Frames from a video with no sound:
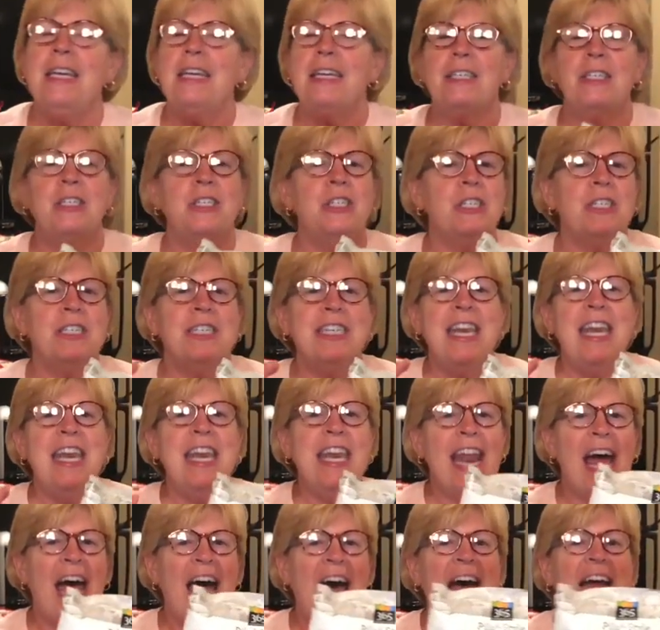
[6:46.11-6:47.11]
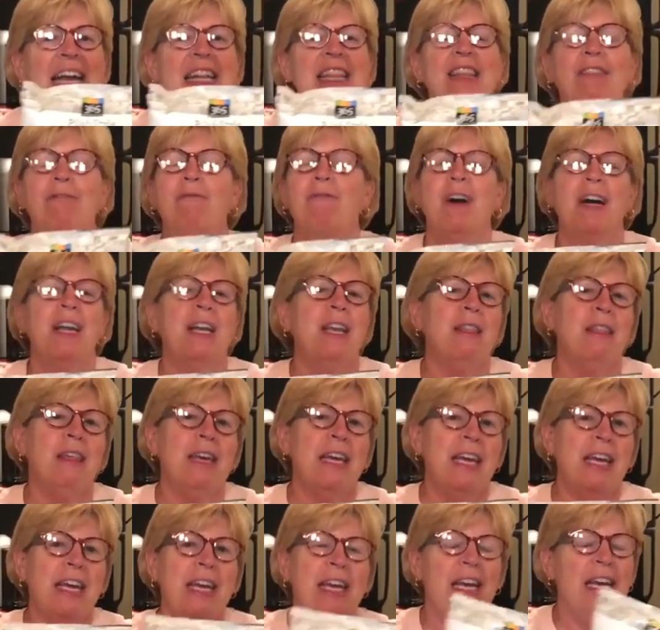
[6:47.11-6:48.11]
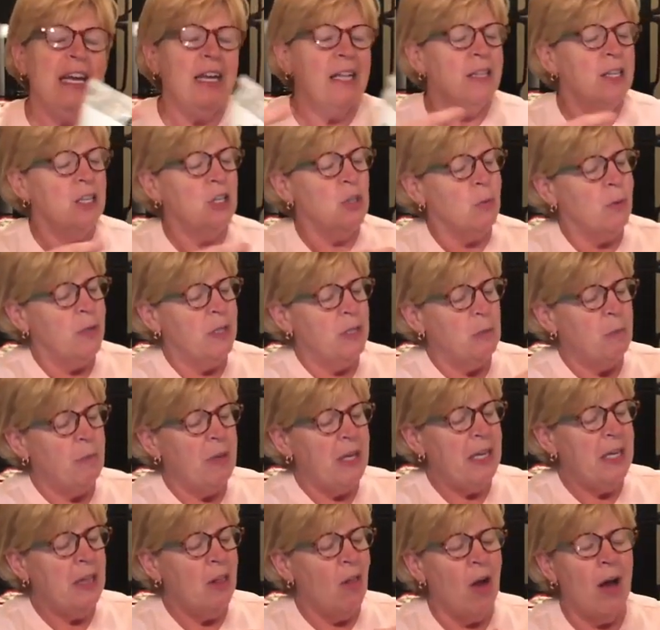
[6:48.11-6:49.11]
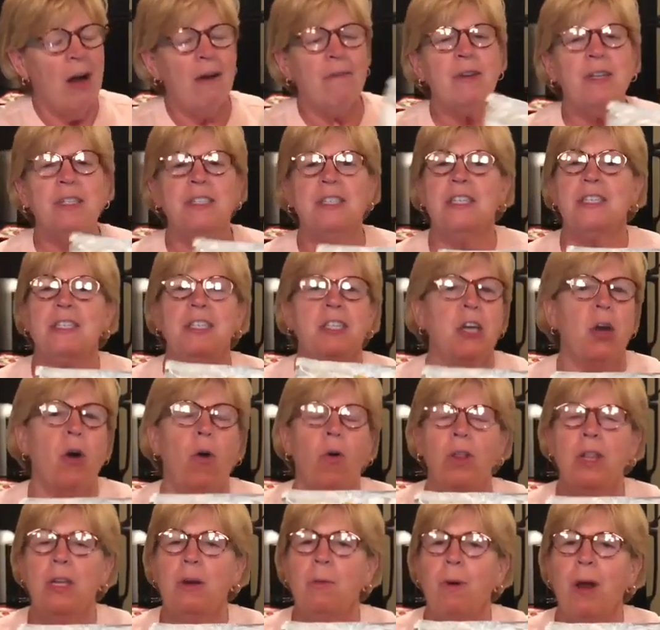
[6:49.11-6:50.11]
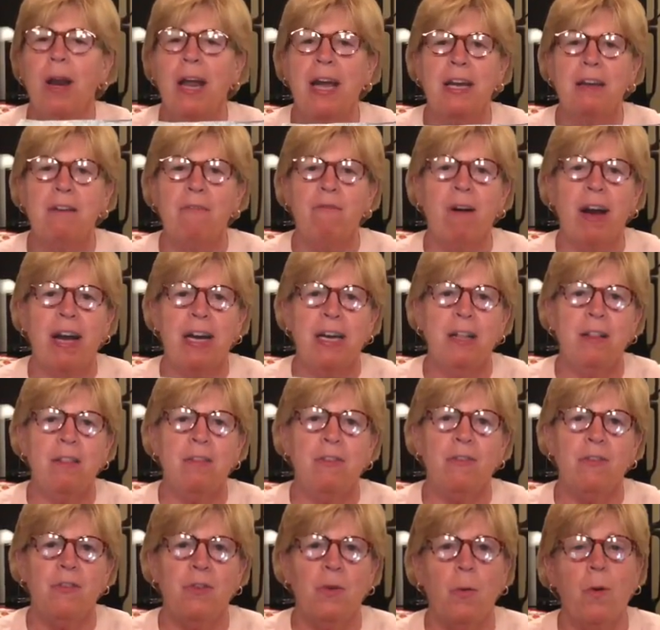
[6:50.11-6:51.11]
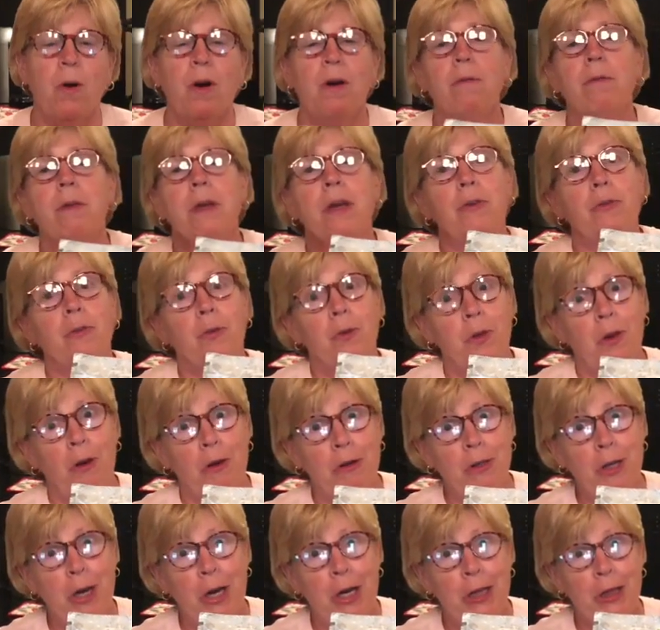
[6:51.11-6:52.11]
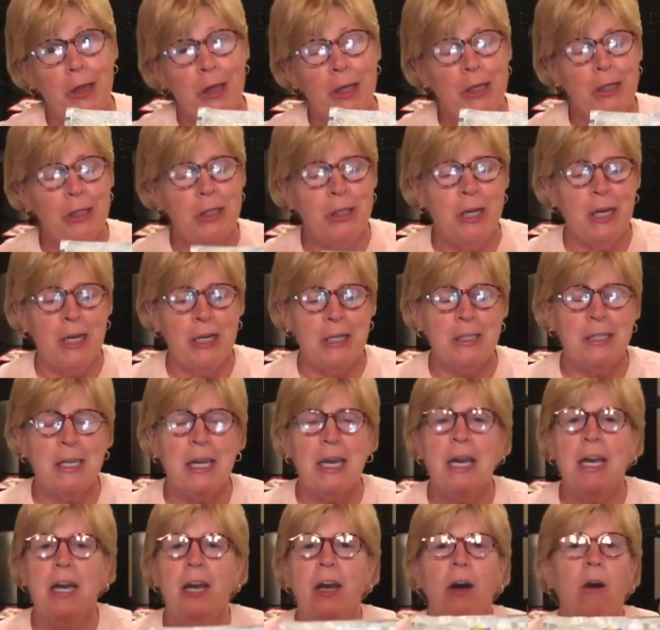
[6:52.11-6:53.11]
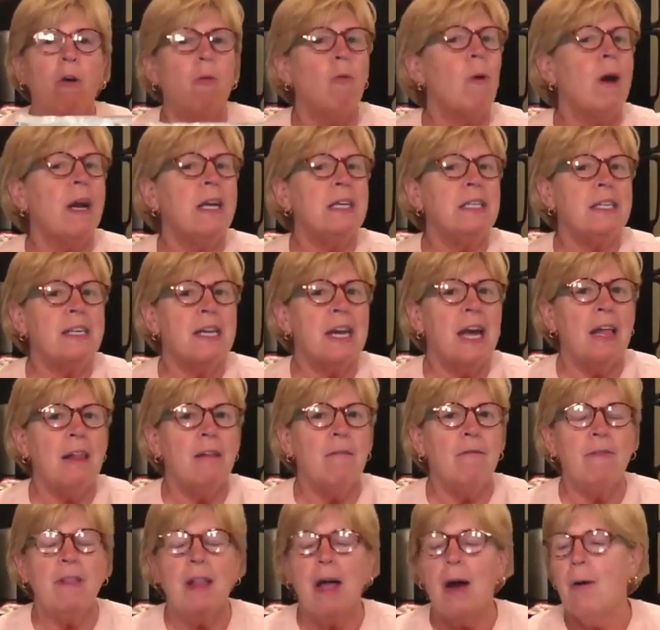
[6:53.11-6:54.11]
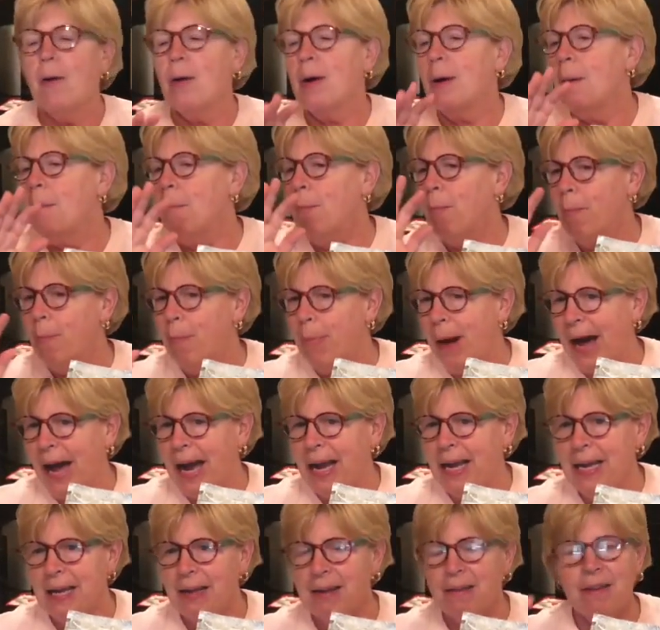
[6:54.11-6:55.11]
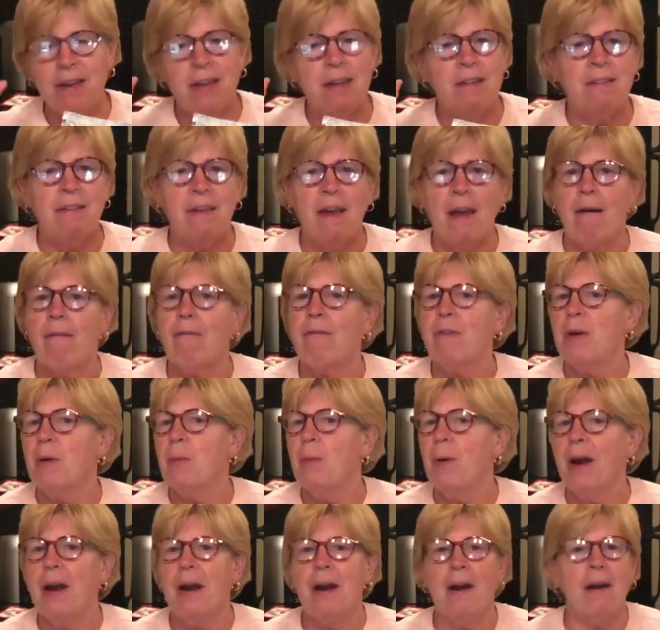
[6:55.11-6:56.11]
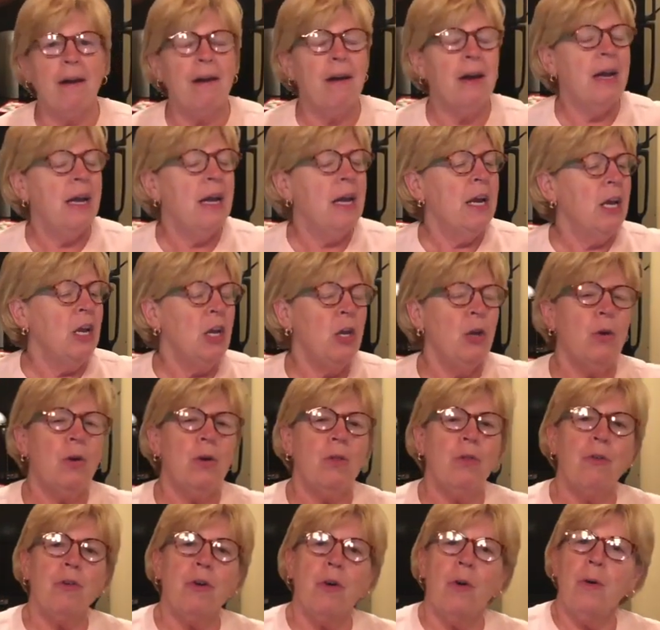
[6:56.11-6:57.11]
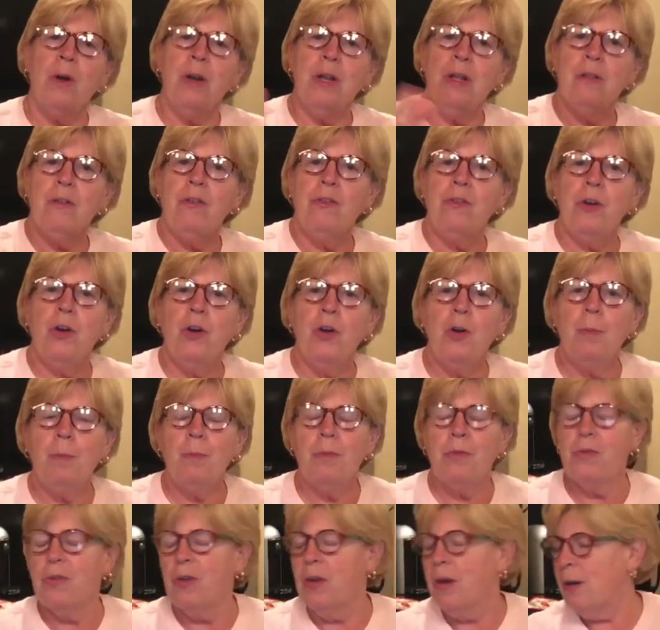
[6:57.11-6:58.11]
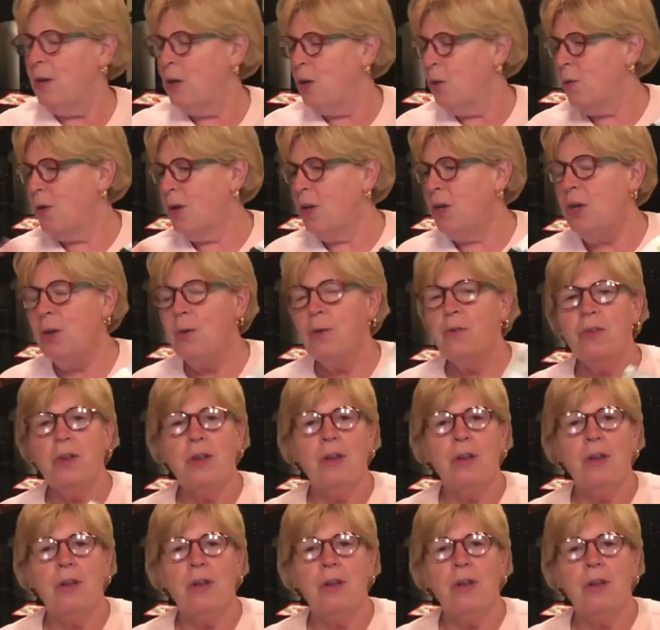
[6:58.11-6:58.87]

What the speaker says: is just not the fun thing. This one's peel off because it's the only one I could find at the store. Things are a little tight these days. Riced cauliflower, buy it. It's everywhere. You can throw it in soups. You can use it